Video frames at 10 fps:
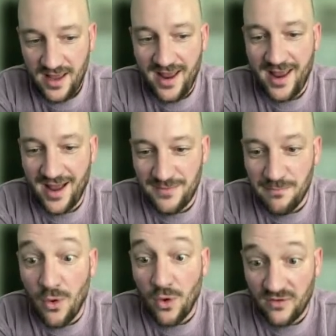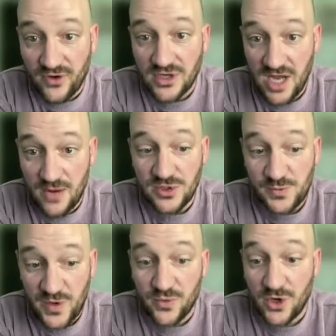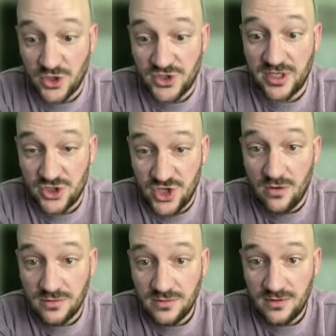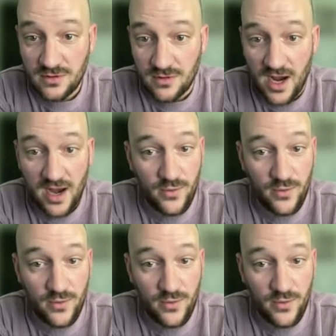and more of our time was spent rehearsing the show, right?